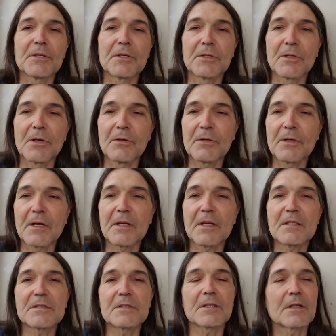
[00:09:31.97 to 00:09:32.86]
you know, and I
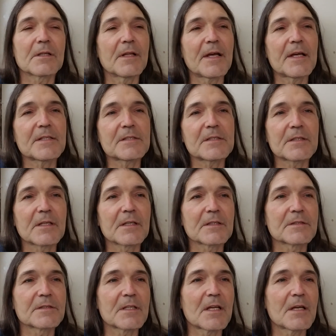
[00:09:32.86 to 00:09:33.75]
guess a classic
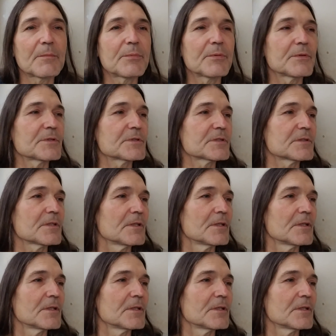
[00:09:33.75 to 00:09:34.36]
example is